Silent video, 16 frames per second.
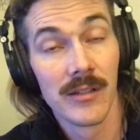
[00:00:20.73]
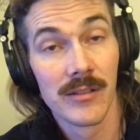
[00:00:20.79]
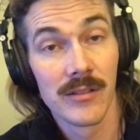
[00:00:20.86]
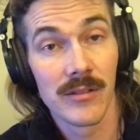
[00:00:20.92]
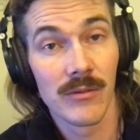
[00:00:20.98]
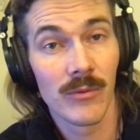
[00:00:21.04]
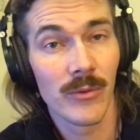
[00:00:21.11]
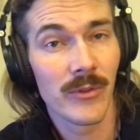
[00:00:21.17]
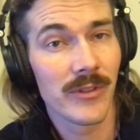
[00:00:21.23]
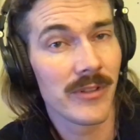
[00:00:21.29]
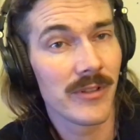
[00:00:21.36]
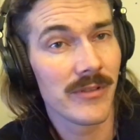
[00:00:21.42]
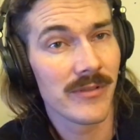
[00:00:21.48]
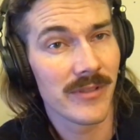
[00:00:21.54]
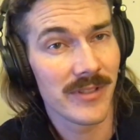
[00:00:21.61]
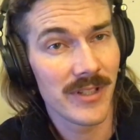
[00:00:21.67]
So what we're gonna
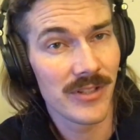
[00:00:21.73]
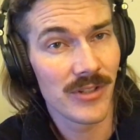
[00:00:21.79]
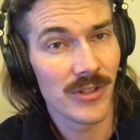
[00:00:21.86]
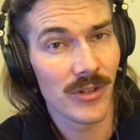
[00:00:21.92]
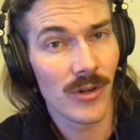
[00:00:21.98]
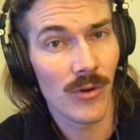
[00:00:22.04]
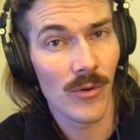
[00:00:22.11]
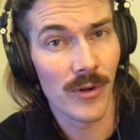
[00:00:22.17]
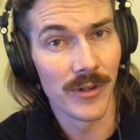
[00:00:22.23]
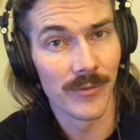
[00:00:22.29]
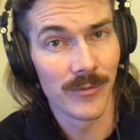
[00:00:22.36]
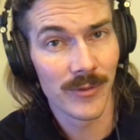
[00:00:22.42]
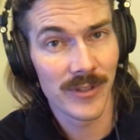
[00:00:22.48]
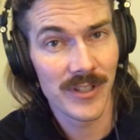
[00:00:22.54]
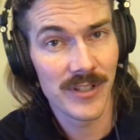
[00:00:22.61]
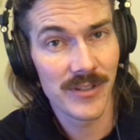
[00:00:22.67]
do is I'm gonna teach you a chord.
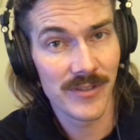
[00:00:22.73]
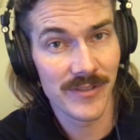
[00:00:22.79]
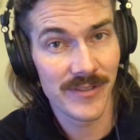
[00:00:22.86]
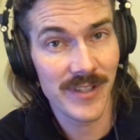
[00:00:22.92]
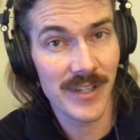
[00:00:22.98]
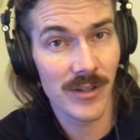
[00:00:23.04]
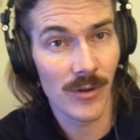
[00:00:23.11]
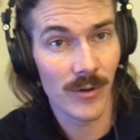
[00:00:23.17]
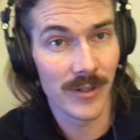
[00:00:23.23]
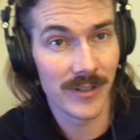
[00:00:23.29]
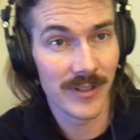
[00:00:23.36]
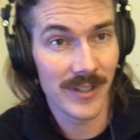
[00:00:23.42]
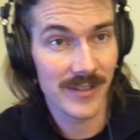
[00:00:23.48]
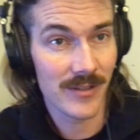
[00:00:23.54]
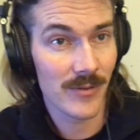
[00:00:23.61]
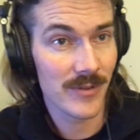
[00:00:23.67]
We're gonna teach you the C chord.
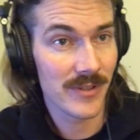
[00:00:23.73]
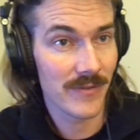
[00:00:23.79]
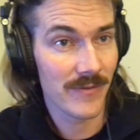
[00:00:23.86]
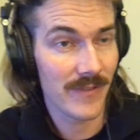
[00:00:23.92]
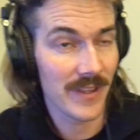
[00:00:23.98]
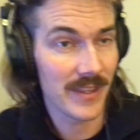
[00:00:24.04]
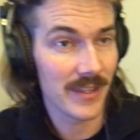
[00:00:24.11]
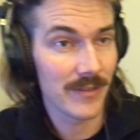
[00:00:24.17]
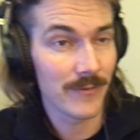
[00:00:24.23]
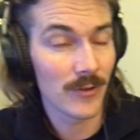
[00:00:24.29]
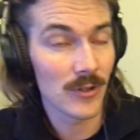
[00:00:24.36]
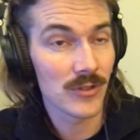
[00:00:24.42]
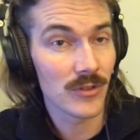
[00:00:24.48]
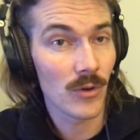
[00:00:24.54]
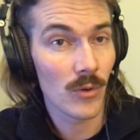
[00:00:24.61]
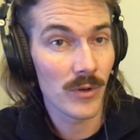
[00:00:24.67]
That's always I think the
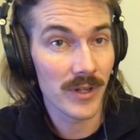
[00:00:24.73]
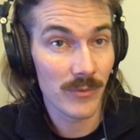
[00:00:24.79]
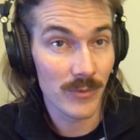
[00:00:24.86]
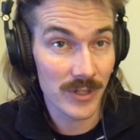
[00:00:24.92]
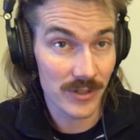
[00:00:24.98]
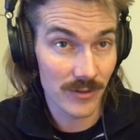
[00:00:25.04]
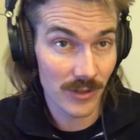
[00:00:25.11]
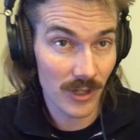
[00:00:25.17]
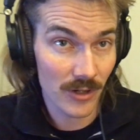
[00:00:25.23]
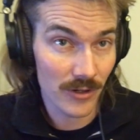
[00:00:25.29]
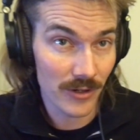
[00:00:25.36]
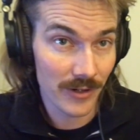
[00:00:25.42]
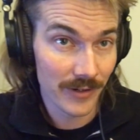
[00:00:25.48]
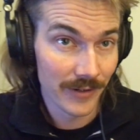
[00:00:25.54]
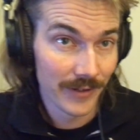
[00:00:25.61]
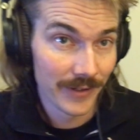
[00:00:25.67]
first chord that we should
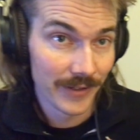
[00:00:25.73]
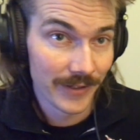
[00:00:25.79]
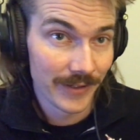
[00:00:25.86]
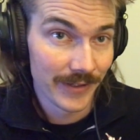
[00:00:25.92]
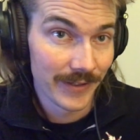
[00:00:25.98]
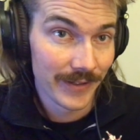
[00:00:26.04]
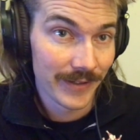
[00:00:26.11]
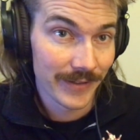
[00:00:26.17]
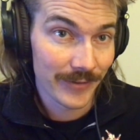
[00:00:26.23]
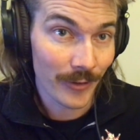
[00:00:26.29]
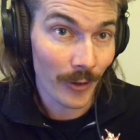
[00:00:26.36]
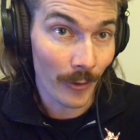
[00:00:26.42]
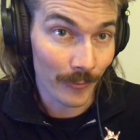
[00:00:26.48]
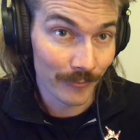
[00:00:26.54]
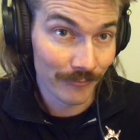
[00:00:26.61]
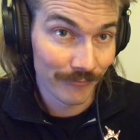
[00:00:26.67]
learn.
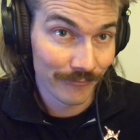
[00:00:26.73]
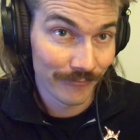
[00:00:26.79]
So